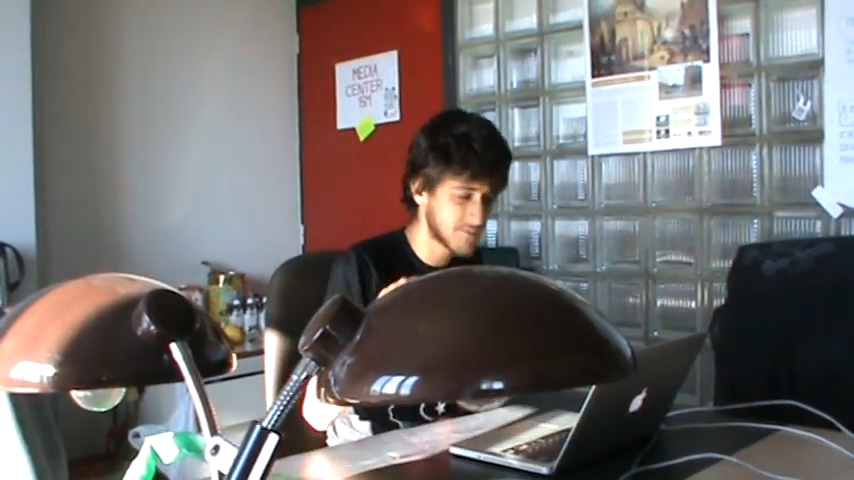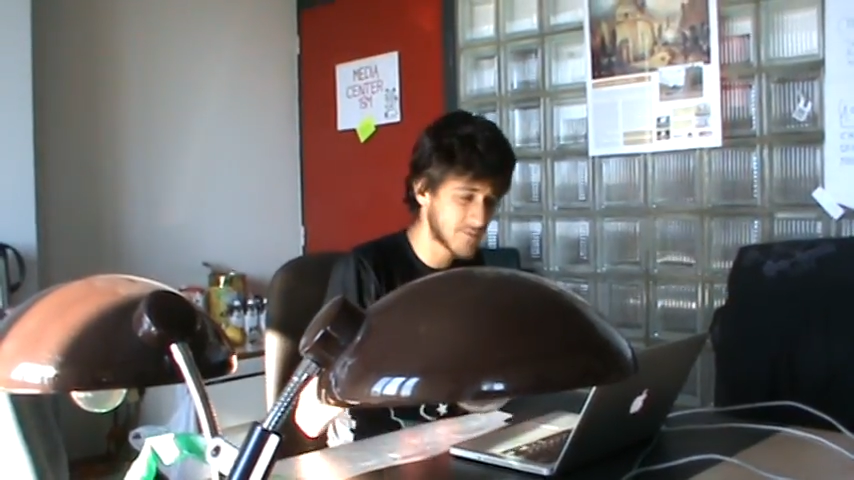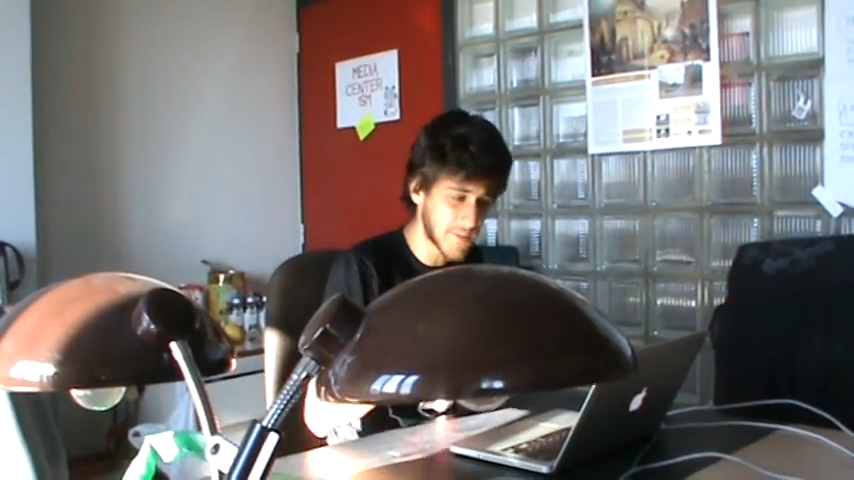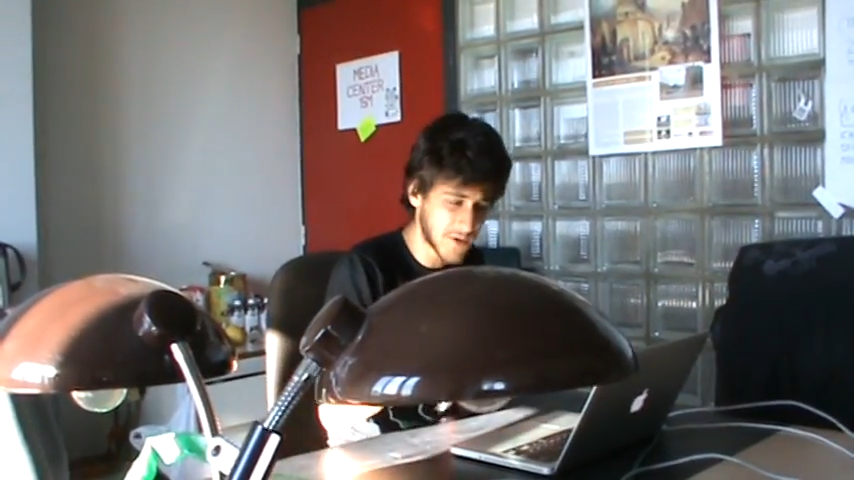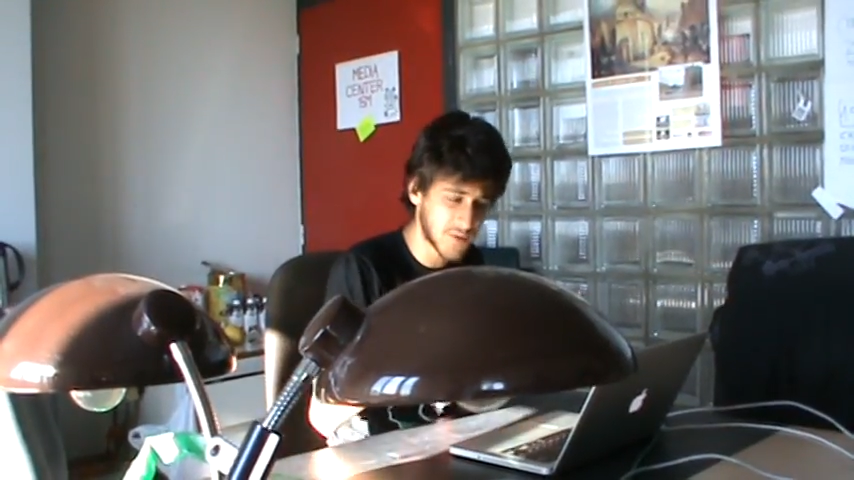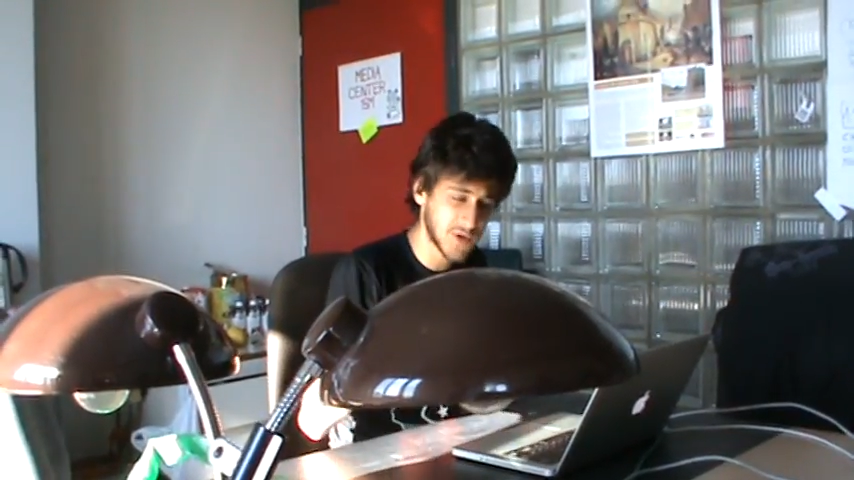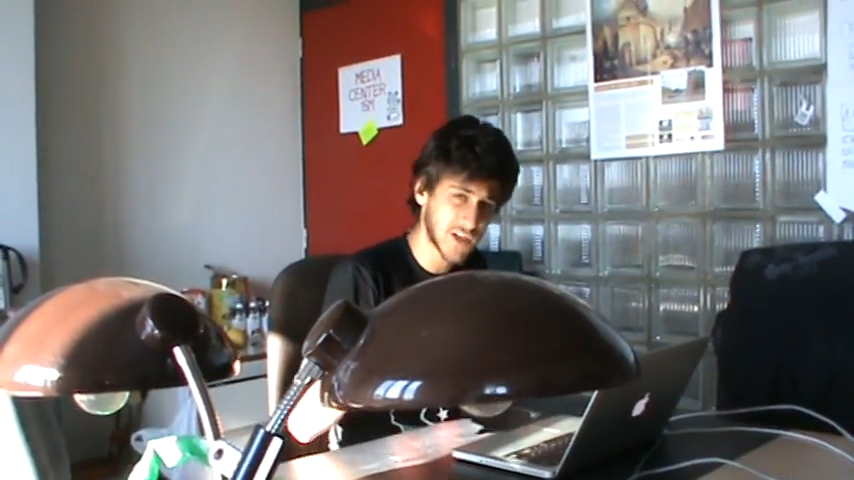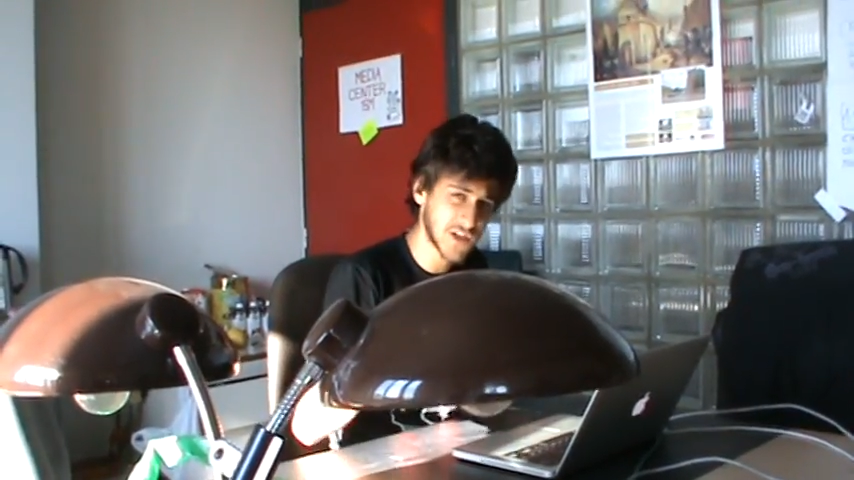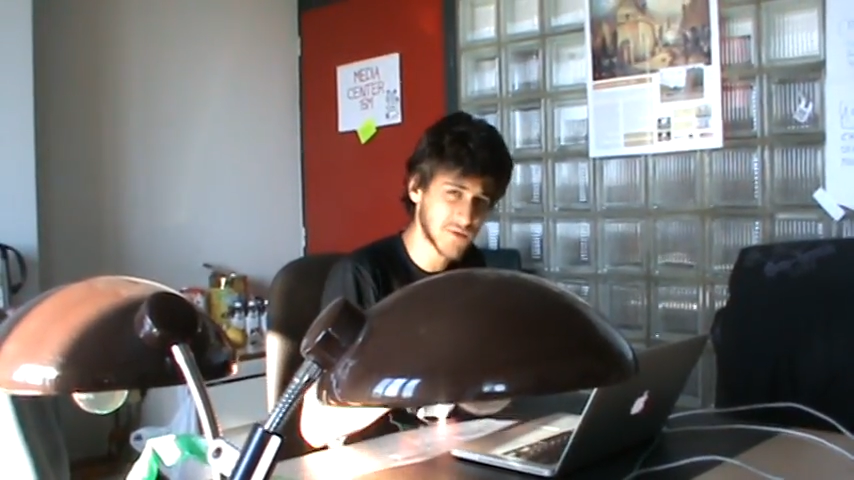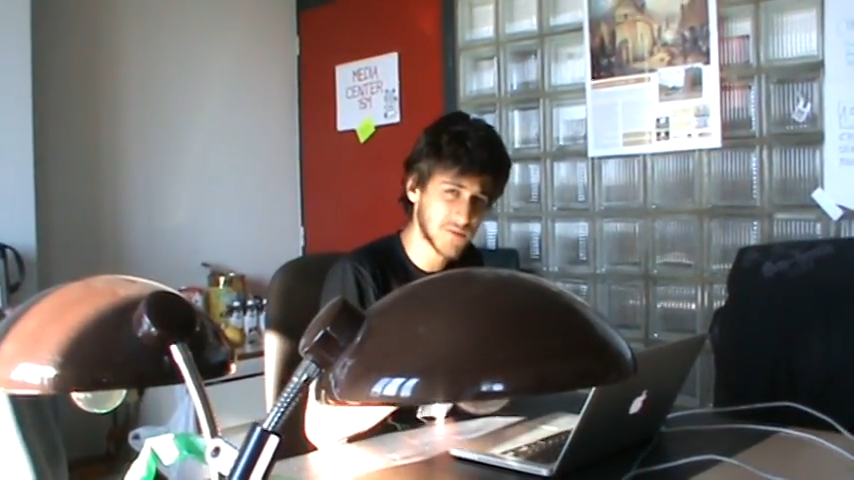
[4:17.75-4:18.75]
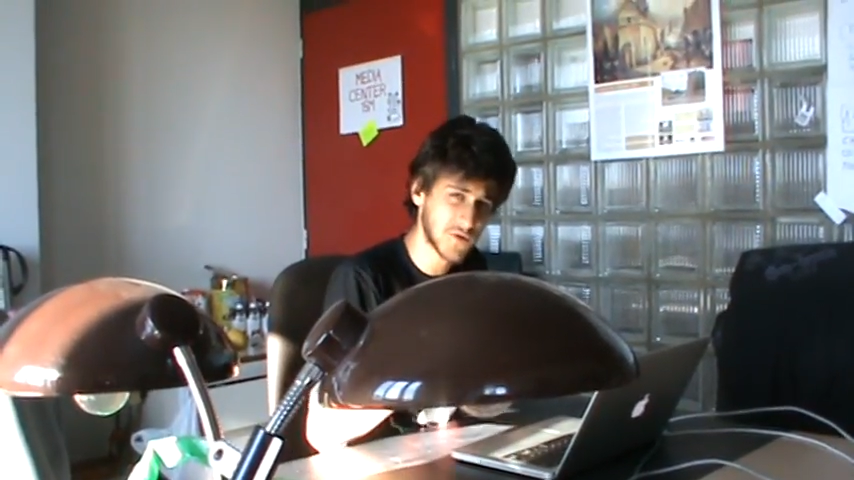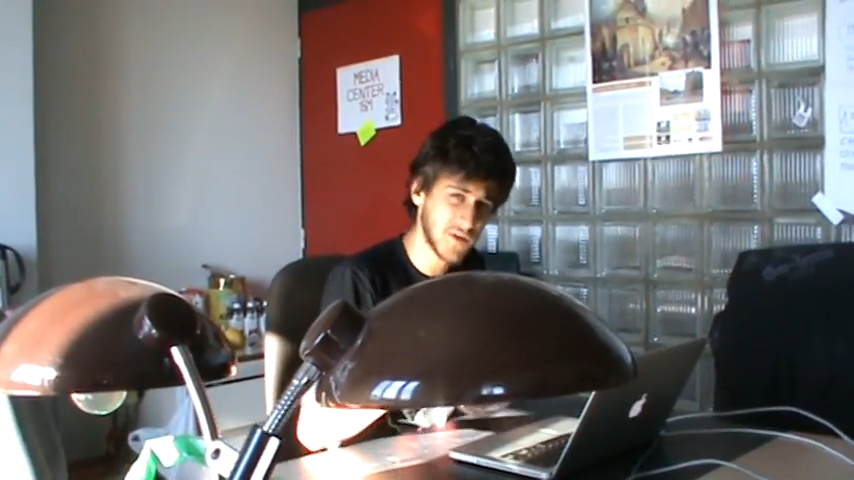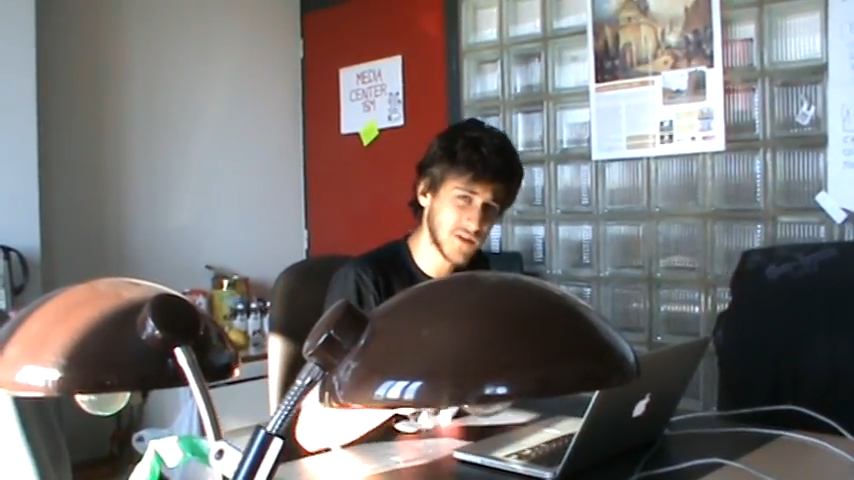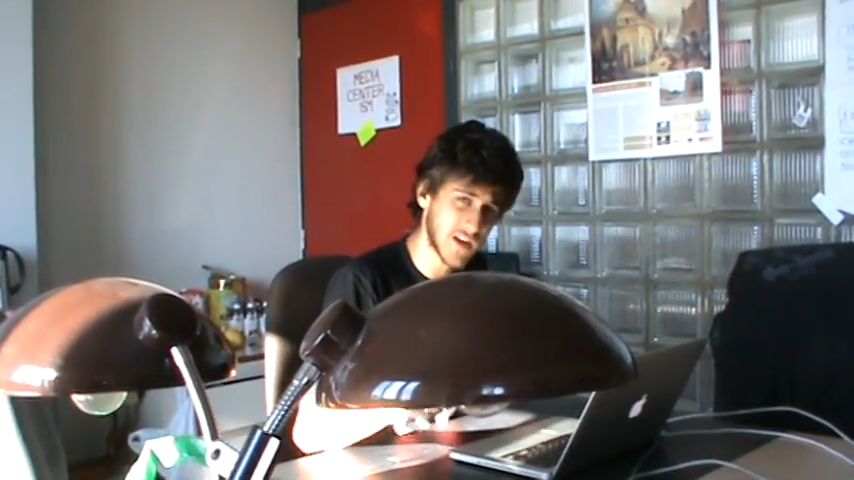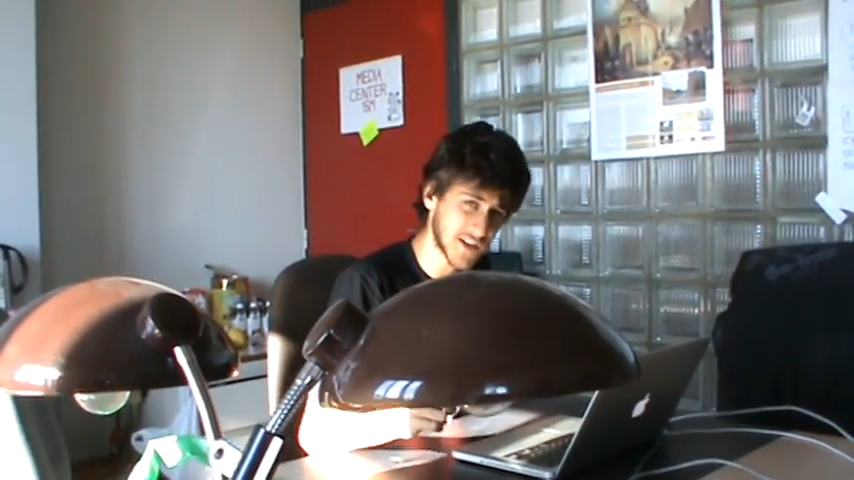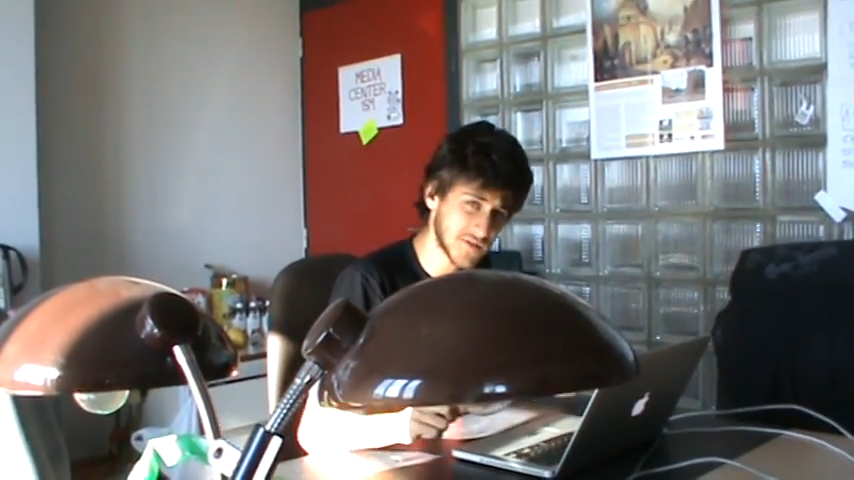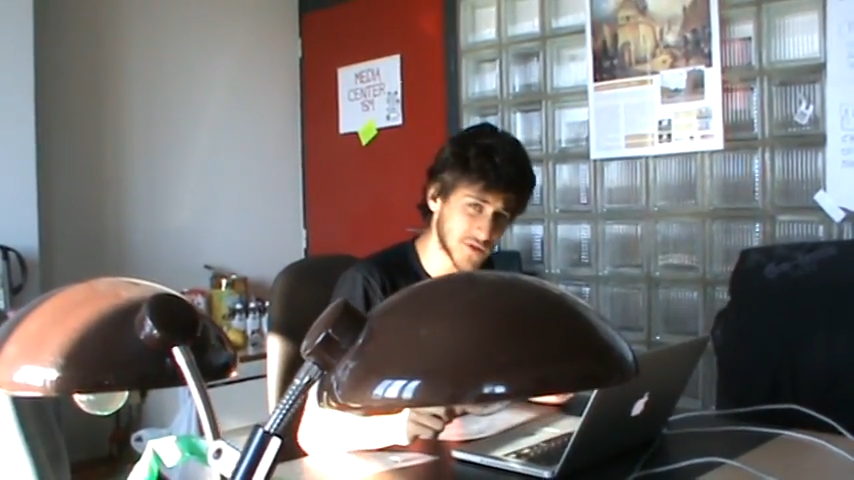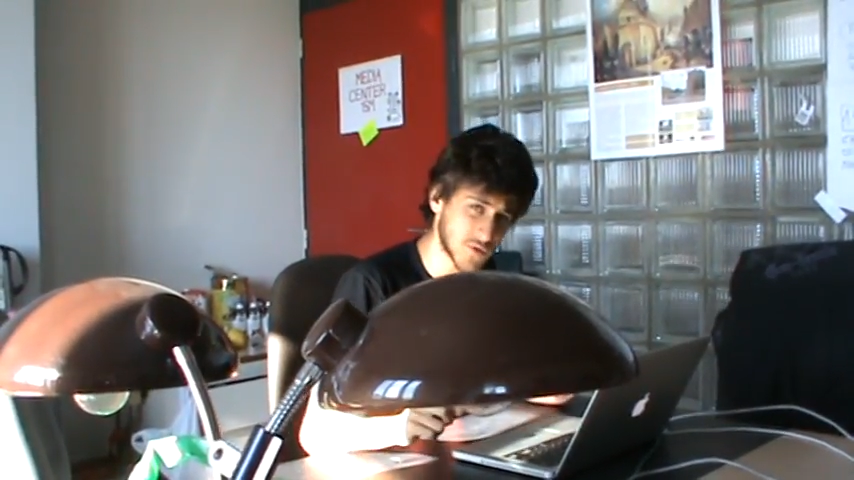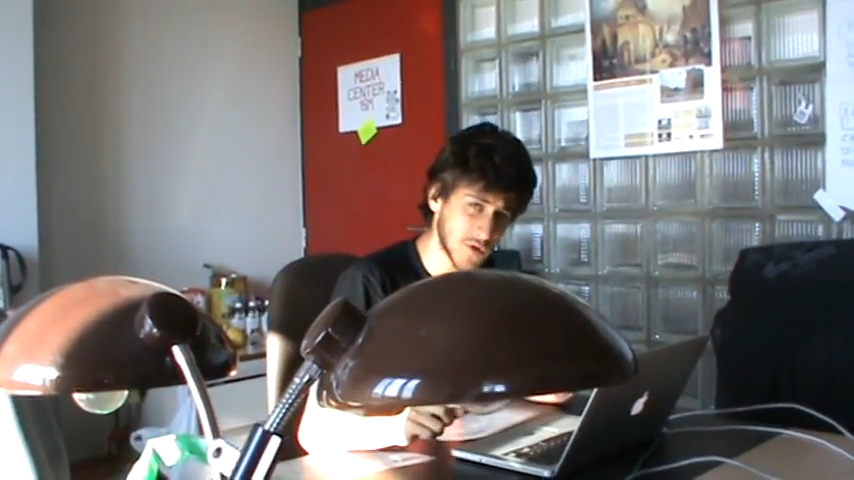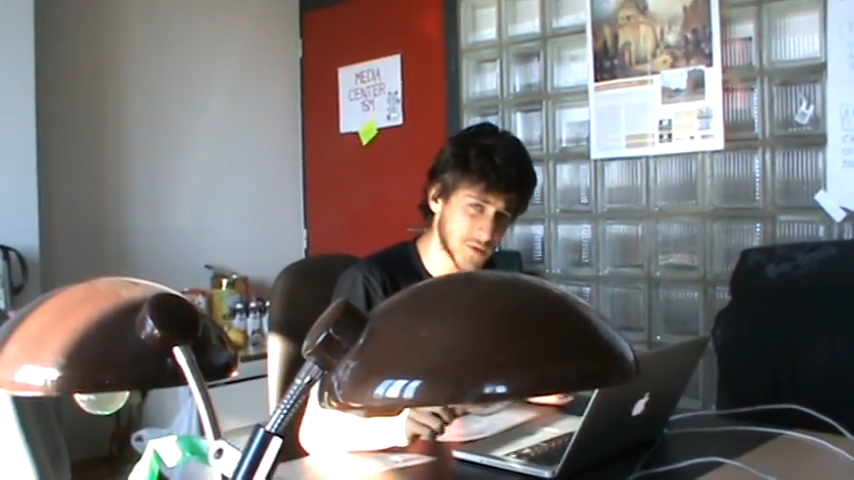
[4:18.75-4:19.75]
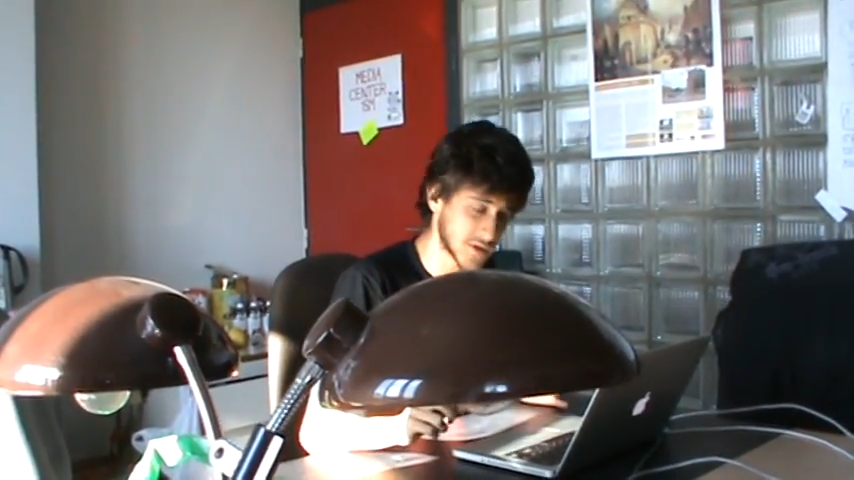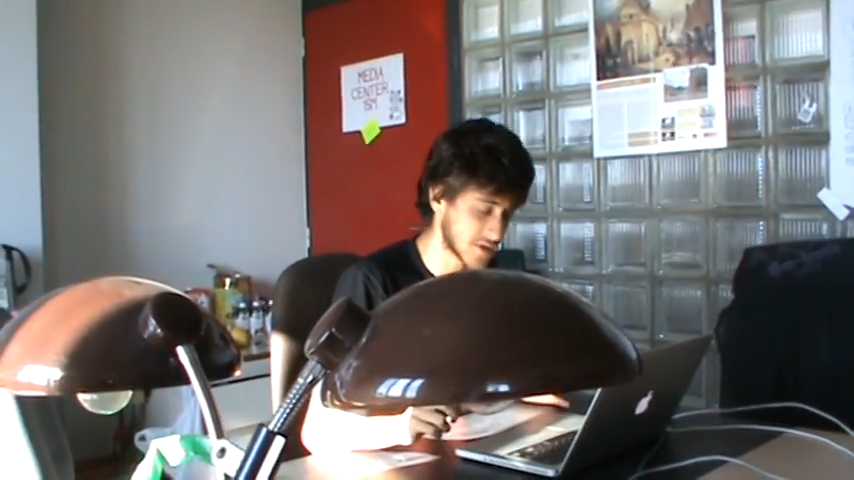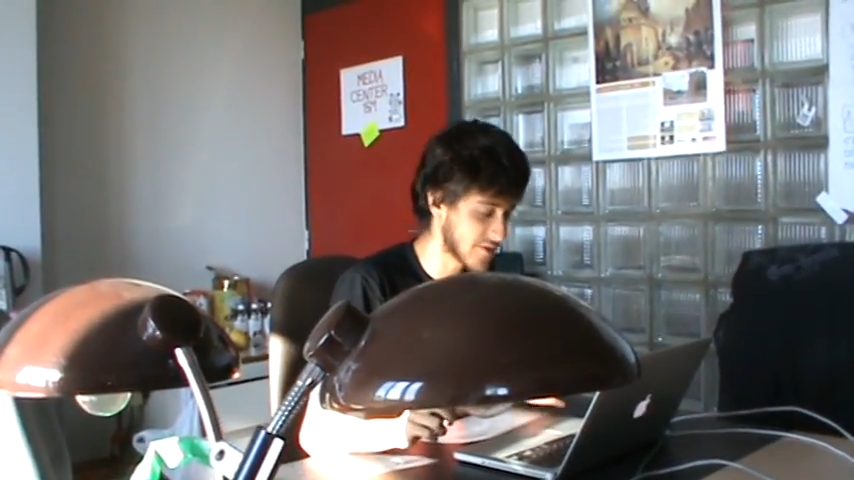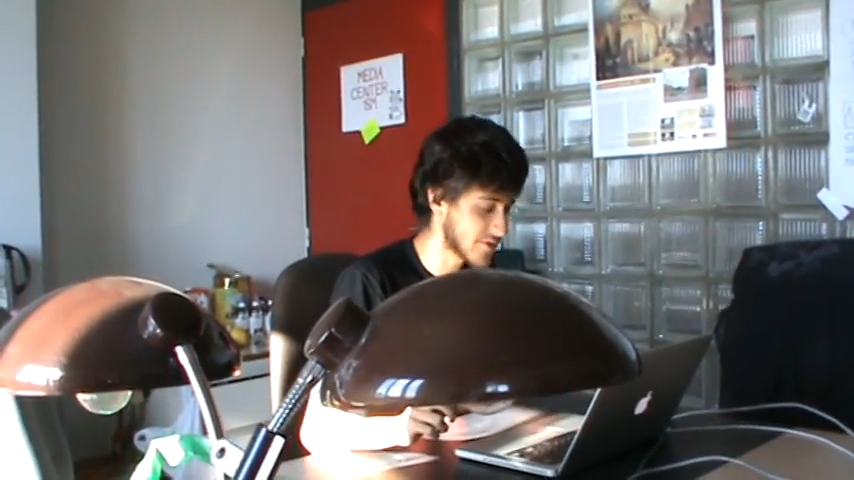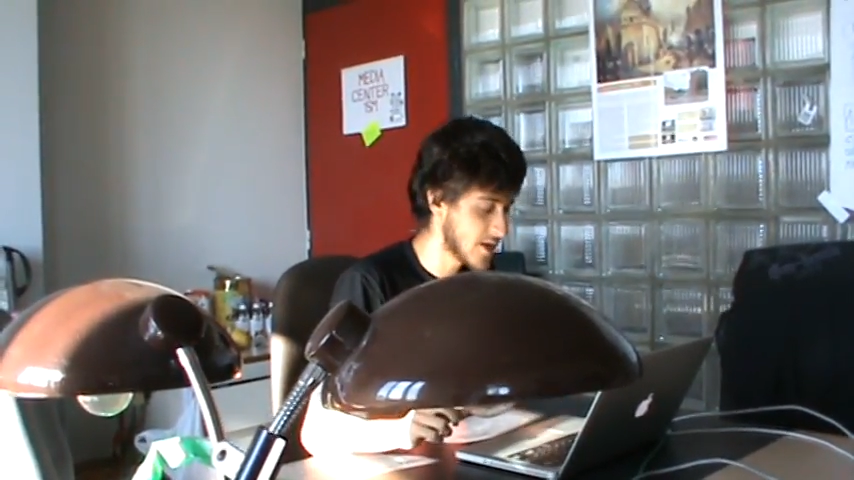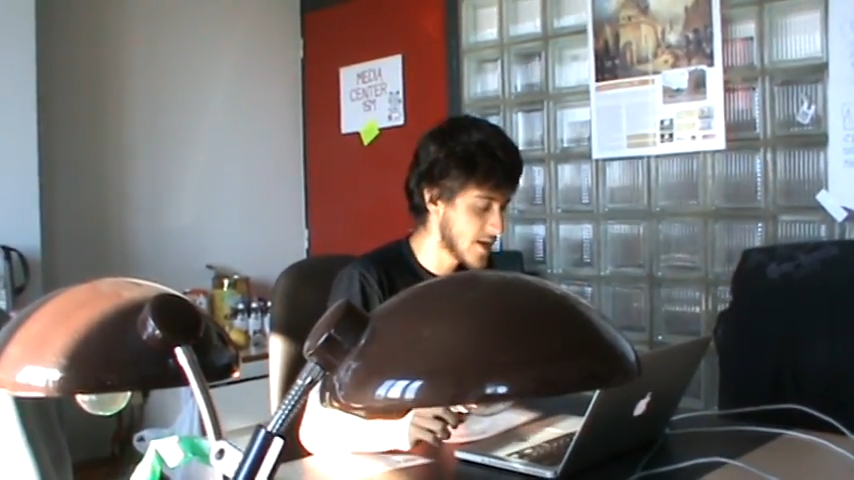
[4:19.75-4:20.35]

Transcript: rapid communication between activist groups and stuff.